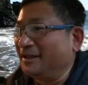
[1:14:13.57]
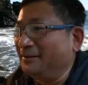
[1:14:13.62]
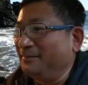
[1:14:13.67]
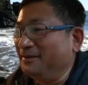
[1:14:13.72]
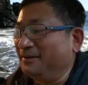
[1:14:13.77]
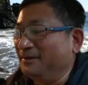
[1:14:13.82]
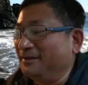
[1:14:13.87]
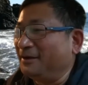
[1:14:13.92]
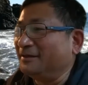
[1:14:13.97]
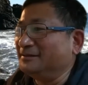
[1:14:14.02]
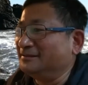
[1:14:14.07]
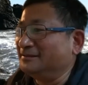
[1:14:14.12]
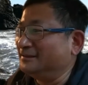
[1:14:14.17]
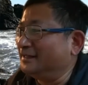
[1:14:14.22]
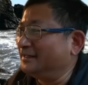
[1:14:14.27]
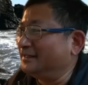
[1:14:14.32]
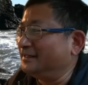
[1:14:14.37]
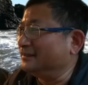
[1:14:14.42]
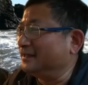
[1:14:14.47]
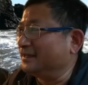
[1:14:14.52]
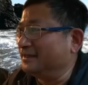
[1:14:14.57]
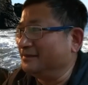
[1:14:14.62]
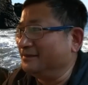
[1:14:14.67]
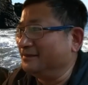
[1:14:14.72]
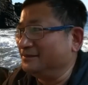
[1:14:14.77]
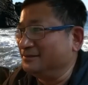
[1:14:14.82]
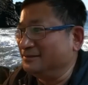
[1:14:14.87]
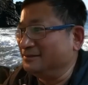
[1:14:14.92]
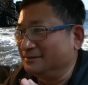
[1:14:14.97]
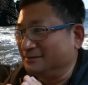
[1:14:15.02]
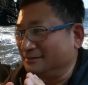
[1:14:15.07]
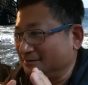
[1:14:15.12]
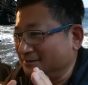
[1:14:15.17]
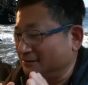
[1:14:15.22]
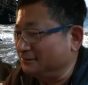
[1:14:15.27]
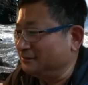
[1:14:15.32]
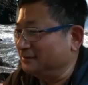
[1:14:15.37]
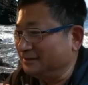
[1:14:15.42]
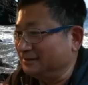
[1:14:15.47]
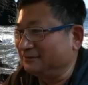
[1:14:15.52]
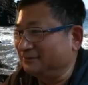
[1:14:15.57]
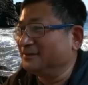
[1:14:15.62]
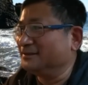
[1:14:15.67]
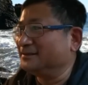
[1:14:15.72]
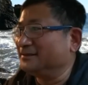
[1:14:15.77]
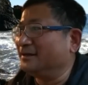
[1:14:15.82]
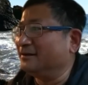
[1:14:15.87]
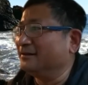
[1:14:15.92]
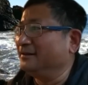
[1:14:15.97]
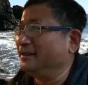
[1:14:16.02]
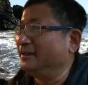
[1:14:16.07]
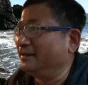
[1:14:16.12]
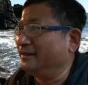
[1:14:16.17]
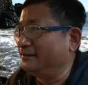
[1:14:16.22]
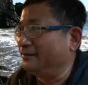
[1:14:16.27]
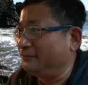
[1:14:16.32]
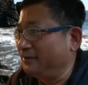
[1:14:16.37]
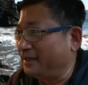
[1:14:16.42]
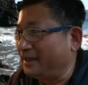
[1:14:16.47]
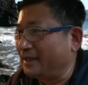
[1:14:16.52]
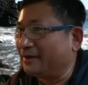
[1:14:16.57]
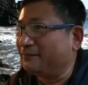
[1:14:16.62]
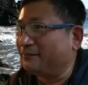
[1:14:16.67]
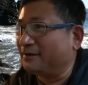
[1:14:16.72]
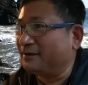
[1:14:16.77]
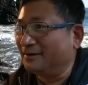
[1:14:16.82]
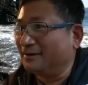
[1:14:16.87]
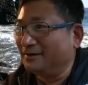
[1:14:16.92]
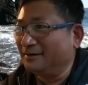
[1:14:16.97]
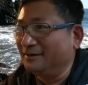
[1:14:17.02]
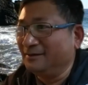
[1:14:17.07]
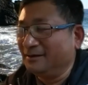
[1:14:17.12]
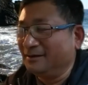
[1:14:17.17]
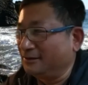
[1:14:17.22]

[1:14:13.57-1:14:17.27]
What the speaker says: And as I said, it's like, this is a totally different talk than we ever